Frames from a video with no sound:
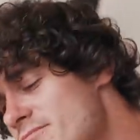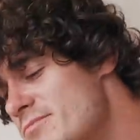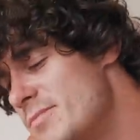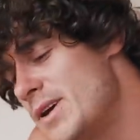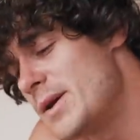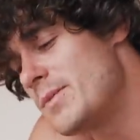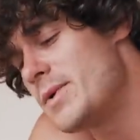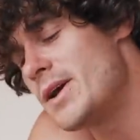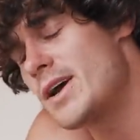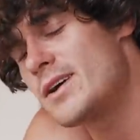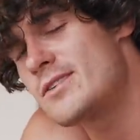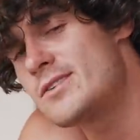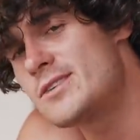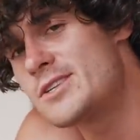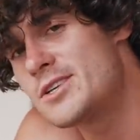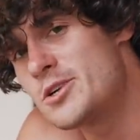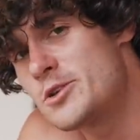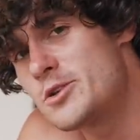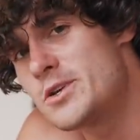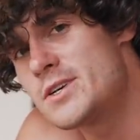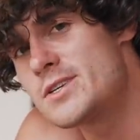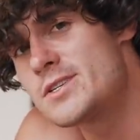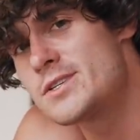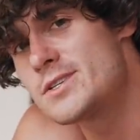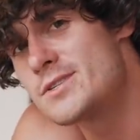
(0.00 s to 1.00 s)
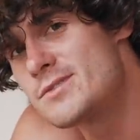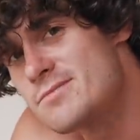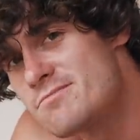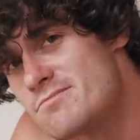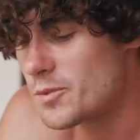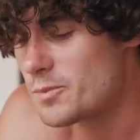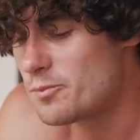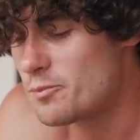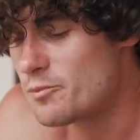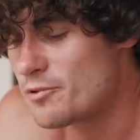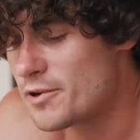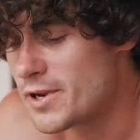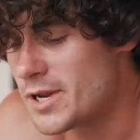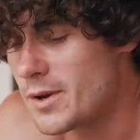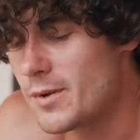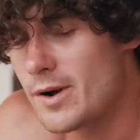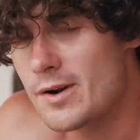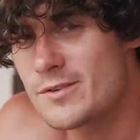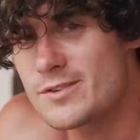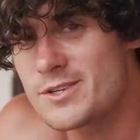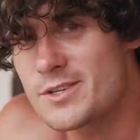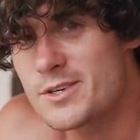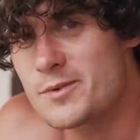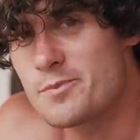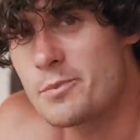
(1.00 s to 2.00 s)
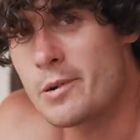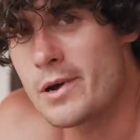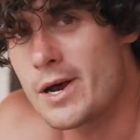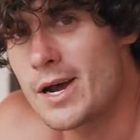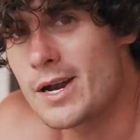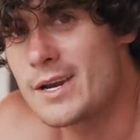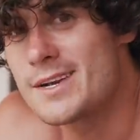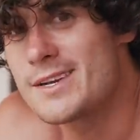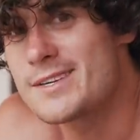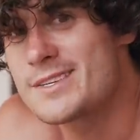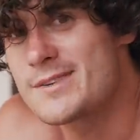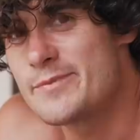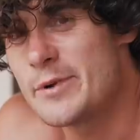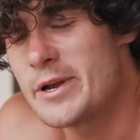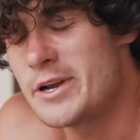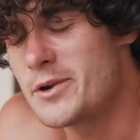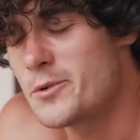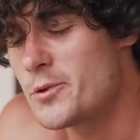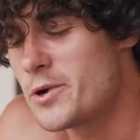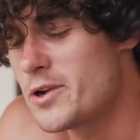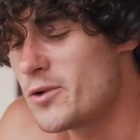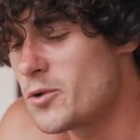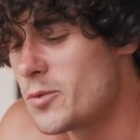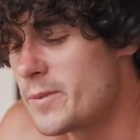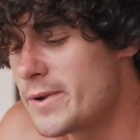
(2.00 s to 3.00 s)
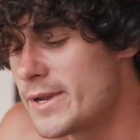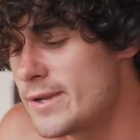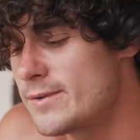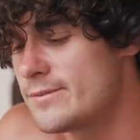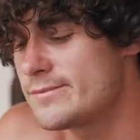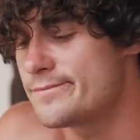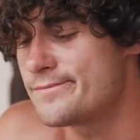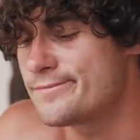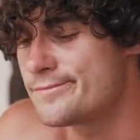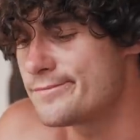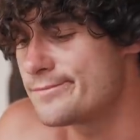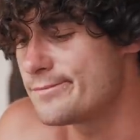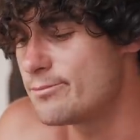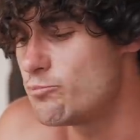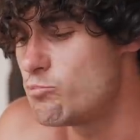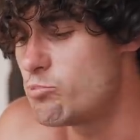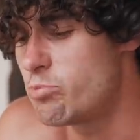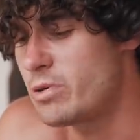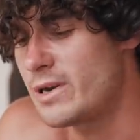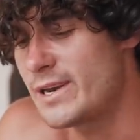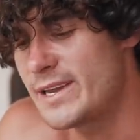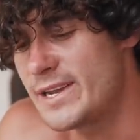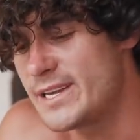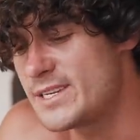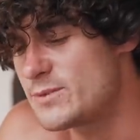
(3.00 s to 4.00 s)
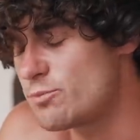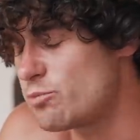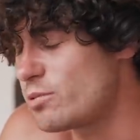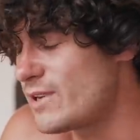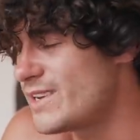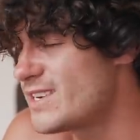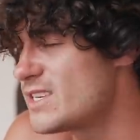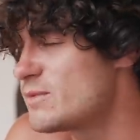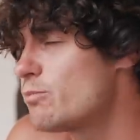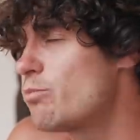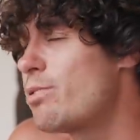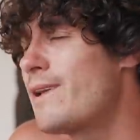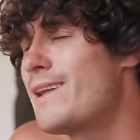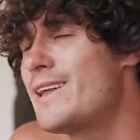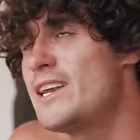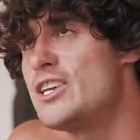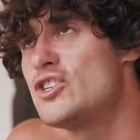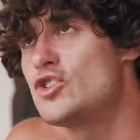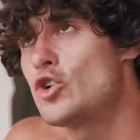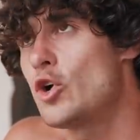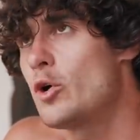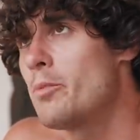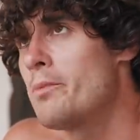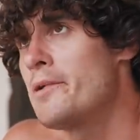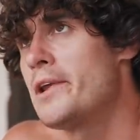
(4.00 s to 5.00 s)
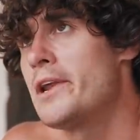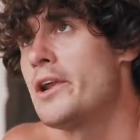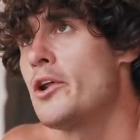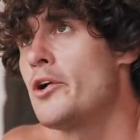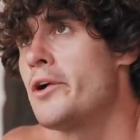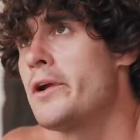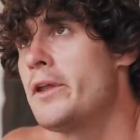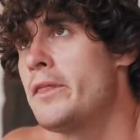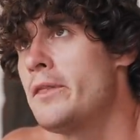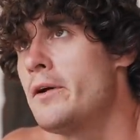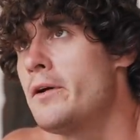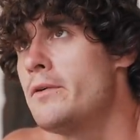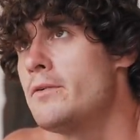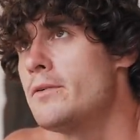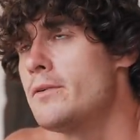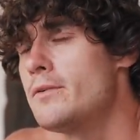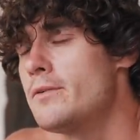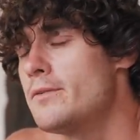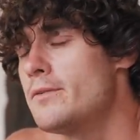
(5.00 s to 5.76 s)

Maybe I could do this. Bring you out to Bali and spend a week with me. Please, please, please don't be annoying though.